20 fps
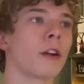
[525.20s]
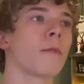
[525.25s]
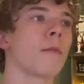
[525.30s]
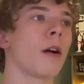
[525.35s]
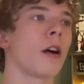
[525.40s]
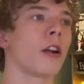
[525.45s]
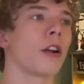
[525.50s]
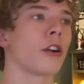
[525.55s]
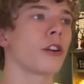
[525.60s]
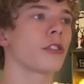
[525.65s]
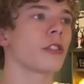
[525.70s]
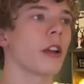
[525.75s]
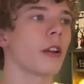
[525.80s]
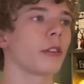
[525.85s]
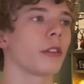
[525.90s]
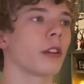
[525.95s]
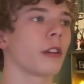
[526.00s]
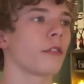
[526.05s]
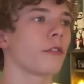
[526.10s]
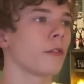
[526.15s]
monitors
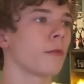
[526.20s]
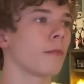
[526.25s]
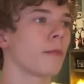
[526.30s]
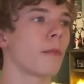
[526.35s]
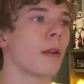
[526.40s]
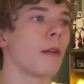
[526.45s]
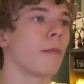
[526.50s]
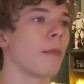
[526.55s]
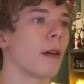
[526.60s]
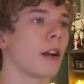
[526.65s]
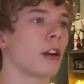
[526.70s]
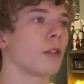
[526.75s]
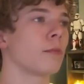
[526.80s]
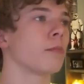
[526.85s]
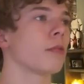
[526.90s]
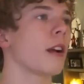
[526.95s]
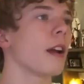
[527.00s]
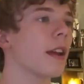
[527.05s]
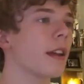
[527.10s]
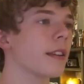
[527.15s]
out there for a better
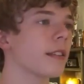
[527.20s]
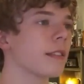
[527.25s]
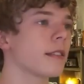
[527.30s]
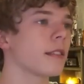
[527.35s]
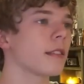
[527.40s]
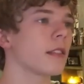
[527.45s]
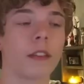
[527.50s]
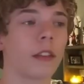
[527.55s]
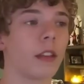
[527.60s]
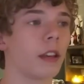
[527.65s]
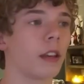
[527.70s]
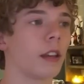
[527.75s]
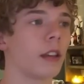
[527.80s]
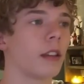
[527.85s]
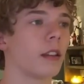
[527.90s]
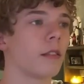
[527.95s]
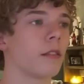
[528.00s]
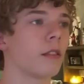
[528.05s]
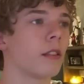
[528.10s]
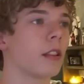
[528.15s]
price.
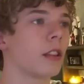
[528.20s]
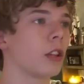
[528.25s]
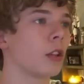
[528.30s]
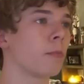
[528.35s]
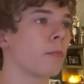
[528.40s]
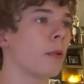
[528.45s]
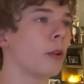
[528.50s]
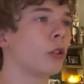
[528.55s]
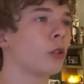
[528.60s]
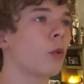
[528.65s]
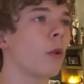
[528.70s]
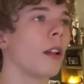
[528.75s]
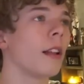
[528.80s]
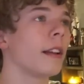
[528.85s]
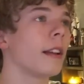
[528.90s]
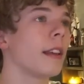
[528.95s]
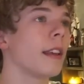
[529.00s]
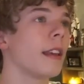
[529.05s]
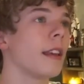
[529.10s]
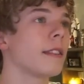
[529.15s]
The build
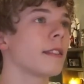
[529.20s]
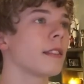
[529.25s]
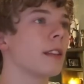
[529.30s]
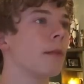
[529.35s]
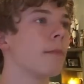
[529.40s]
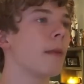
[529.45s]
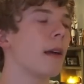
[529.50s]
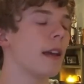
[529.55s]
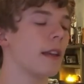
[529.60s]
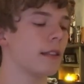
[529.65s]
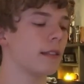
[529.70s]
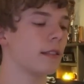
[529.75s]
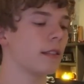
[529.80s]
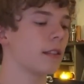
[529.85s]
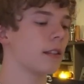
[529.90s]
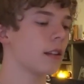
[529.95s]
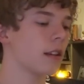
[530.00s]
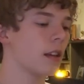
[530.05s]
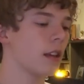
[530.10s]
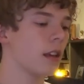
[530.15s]
quality isn't the
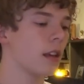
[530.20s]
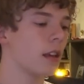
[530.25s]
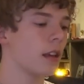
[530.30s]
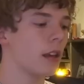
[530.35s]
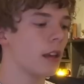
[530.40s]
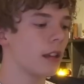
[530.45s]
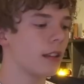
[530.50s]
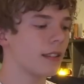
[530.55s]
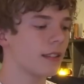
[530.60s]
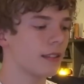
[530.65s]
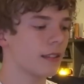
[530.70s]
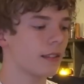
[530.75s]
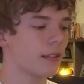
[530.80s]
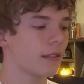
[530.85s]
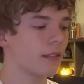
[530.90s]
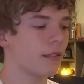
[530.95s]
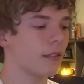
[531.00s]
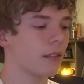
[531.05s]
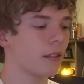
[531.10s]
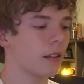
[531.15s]
best.
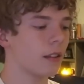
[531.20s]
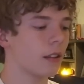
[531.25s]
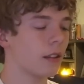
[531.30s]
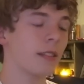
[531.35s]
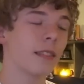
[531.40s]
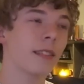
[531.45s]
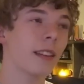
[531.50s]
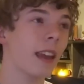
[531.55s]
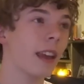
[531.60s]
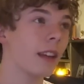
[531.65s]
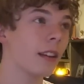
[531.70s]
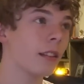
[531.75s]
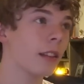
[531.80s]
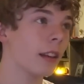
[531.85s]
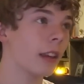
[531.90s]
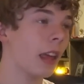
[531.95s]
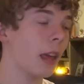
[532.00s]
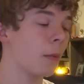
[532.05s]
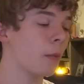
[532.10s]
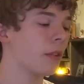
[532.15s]
The stand
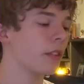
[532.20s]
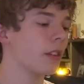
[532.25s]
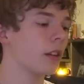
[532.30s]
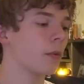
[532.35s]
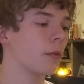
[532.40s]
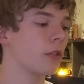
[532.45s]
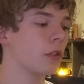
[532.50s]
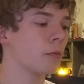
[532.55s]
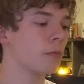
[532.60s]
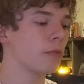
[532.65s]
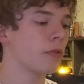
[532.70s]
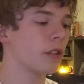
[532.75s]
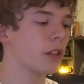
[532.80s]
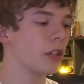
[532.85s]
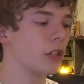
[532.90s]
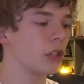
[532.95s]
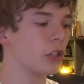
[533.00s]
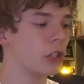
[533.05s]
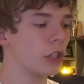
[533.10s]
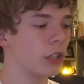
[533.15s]
that came with it was
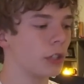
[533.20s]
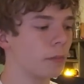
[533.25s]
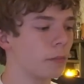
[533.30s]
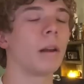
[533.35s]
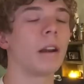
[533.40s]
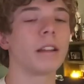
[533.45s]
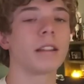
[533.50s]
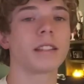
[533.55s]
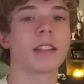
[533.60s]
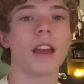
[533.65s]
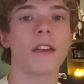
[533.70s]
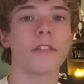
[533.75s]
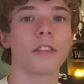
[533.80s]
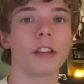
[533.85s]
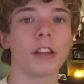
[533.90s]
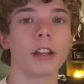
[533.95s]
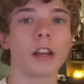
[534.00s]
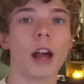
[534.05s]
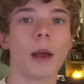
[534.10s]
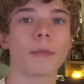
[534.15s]
pretty cheap, but it's
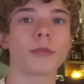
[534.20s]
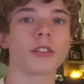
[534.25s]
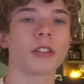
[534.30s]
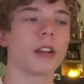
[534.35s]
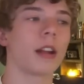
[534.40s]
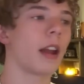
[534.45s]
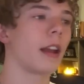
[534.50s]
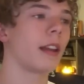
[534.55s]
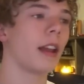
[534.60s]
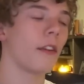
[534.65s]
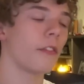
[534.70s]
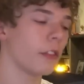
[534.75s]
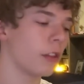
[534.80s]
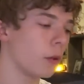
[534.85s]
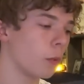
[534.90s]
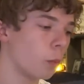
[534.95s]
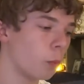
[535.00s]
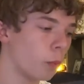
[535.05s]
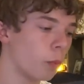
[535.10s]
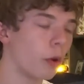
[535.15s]
definitely an option and I
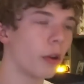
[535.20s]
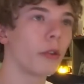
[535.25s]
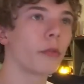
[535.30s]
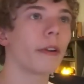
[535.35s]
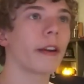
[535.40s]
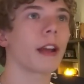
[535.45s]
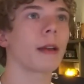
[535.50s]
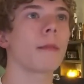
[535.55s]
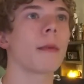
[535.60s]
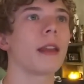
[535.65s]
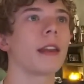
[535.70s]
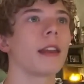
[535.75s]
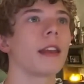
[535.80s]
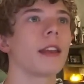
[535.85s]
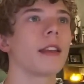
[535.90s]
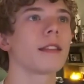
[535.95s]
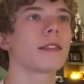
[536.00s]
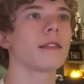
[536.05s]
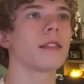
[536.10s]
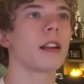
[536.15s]
definitely would recommend
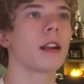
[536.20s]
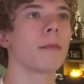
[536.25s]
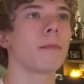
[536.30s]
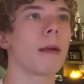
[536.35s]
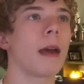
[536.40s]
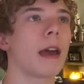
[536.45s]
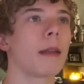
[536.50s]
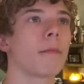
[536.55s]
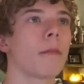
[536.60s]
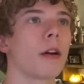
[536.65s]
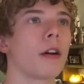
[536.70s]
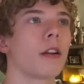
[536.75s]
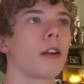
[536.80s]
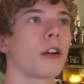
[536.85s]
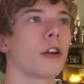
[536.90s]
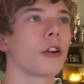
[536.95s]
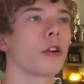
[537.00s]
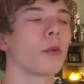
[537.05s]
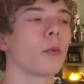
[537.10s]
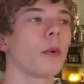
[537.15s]
it. It's not a bad
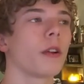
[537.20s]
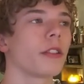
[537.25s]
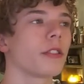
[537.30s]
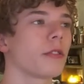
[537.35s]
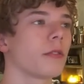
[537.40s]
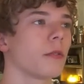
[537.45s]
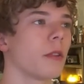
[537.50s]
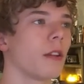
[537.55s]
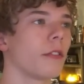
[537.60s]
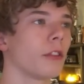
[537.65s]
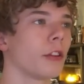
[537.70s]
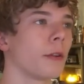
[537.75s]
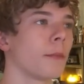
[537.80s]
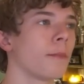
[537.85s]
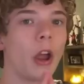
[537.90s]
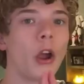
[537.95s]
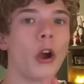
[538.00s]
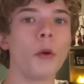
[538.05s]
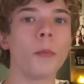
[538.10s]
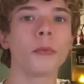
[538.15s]
monitor whatsoever.
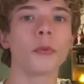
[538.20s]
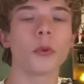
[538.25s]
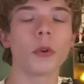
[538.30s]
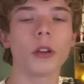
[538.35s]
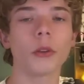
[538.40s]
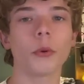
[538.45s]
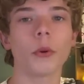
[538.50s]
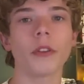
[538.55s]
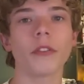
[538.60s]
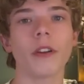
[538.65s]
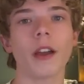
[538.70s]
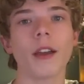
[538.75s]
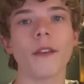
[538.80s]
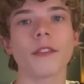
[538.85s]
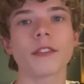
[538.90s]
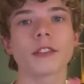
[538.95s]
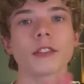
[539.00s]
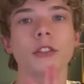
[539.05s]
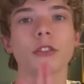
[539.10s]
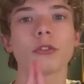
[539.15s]
I hope 2025
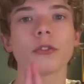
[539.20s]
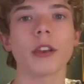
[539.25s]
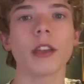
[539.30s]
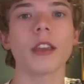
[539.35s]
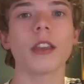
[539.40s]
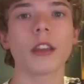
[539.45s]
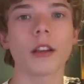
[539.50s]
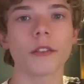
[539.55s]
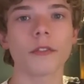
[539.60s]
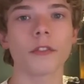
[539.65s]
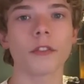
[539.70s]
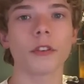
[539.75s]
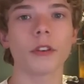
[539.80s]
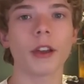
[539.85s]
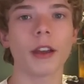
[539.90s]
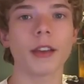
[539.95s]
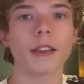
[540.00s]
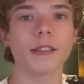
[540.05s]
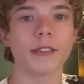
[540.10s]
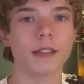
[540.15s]
is a great year for you
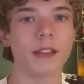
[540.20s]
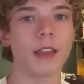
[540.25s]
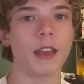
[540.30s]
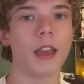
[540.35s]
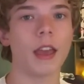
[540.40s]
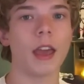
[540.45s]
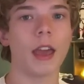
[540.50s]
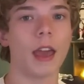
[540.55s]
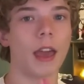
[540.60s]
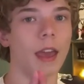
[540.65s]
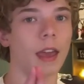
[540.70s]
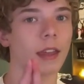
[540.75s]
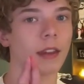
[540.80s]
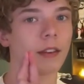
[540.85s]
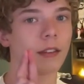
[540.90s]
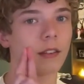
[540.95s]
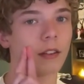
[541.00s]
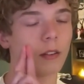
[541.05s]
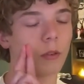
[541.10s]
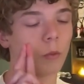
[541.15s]
guys,
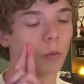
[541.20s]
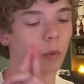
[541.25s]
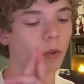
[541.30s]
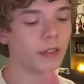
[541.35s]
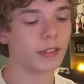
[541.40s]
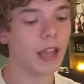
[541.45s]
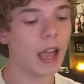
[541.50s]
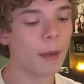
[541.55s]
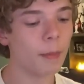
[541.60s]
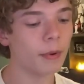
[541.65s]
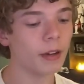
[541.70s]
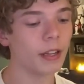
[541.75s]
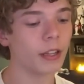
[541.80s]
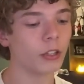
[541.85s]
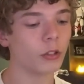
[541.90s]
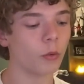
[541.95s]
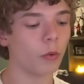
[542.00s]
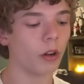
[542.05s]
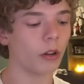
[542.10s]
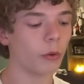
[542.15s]
and what's happening
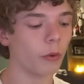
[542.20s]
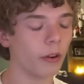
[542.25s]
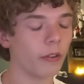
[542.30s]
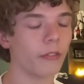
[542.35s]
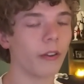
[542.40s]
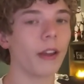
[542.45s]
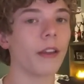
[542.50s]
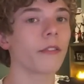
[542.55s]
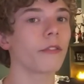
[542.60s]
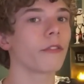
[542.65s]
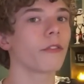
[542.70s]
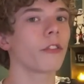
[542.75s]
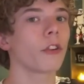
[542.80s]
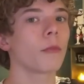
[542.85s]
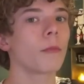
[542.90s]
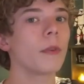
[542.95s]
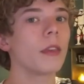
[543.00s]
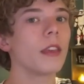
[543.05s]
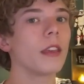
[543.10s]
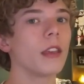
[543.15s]
in 2025 for
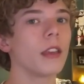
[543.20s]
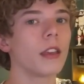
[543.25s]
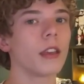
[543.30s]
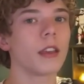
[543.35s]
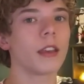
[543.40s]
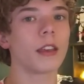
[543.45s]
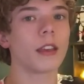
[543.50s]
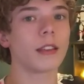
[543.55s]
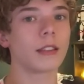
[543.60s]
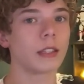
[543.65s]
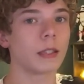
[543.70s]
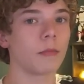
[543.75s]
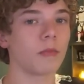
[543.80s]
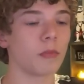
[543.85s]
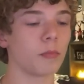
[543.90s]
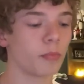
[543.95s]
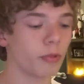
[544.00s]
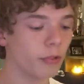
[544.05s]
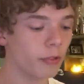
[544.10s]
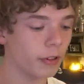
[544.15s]
me is going to
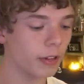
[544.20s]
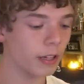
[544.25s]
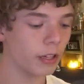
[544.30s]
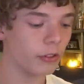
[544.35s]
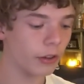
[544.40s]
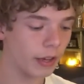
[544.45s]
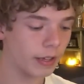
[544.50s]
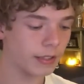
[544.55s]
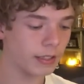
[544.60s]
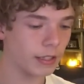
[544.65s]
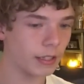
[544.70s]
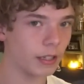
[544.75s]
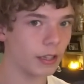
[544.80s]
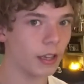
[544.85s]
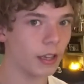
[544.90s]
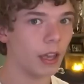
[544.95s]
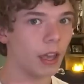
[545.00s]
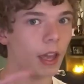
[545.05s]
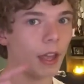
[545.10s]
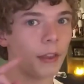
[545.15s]
be pretty crazy.
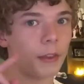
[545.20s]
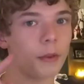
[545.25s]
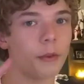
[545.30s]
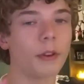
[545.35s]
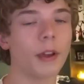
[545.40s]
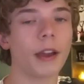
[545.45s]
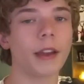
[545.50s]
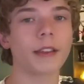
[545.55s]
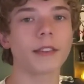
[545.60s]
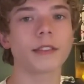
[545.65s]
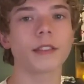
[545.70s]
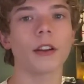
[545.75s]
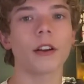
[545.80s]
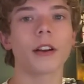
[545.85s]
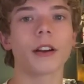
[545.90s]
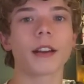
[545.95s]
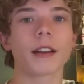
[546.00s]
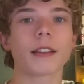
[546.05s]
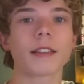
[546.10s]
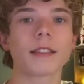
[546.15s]
And you guys are
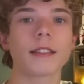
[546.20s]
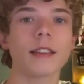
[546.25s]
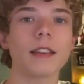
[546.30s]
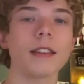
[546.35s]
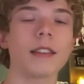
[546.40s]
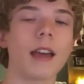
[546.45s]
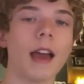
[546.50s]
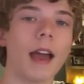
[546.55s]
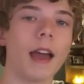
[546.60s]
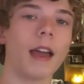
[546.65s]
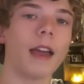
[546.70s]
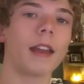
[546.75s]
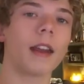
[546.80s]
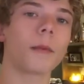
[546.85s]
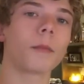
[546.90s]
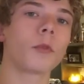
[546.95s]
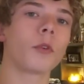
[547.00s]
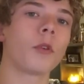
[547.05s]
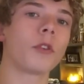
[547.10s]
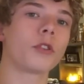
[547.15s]
going to see that, and
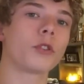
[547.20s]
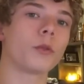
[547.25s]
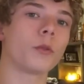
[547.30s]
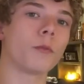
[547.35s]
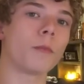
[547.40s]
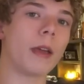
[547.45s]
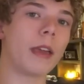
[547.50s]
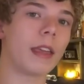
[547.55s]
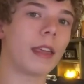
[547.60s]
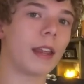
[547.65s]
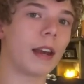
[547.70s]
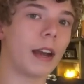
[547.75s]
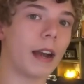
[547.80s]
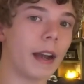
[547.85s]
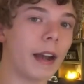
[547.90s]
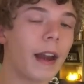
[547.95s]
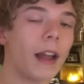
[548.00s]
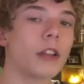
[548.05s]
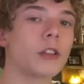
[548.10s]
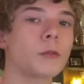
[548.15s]
I'm going to make an
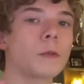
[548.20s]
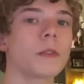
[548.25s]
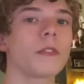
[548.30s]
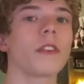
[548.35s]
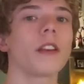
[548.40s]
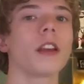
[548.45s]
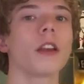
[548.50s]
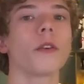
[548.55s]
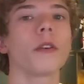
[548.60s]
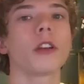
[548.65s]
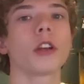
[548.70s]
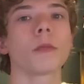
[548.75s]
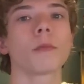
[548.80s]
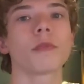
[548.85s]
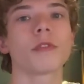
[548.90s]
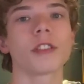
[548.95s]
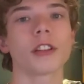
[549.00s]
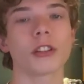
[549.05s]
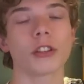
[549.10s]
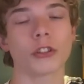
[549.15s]
announcement video here
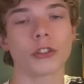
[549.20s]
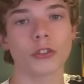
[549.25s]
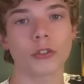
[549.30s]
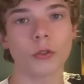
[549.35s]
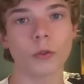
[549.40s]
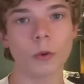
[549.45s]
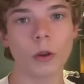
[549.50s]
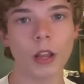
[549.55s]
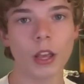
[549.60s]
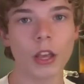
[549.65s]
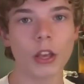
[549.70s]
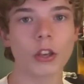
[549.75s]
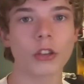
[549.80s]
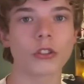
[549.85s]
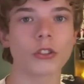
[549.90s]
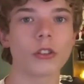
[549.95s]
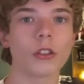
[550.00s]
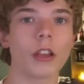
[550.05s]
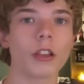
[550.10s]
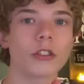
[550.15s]
pretty soon
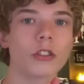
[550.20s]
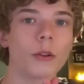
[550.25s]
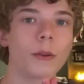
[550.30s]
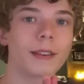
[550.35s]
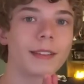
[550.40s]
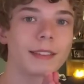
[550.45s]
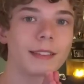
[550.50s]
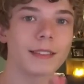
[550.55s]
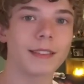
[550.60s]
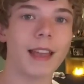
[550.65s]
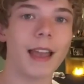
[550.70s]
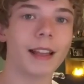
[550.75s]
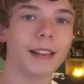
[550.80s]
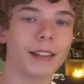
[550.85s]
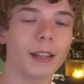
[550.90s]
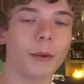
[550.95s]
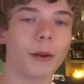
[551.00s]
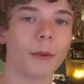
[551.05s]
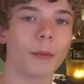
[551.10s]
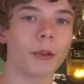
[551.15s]
so you guys know
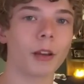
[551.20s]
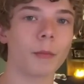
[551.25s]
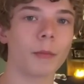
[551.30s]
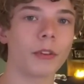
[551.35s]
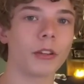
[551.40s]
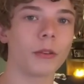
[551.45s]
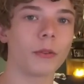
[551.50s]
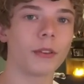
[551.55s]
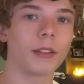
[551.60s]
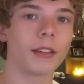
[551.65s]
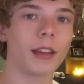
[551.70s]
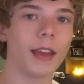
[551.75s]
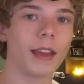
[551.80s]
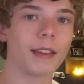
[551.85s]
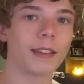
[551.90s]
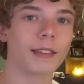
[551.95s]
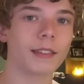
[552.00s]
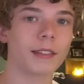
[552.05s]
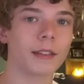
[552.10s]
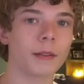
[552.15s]
exactly what I'm going to be doing
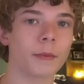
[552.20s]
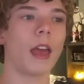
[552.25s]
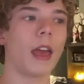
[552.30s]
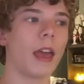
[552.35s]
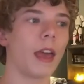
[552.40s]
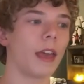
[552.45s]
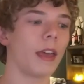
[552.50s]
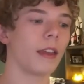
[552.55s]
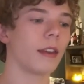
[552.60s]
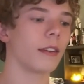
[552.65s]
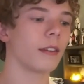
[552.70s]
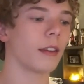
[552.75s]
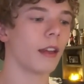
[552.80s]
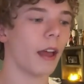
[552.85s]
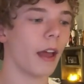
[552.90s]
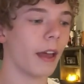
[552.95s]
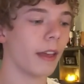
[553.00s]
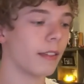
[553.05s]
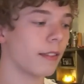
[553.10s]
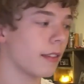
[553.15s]
next. And
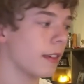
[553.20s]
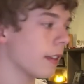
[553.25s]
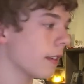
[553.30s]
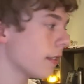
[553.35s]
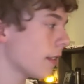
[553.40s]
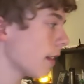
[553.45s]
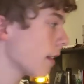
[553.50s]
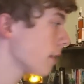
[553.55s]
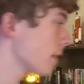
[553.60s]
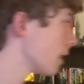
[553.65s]
I think that's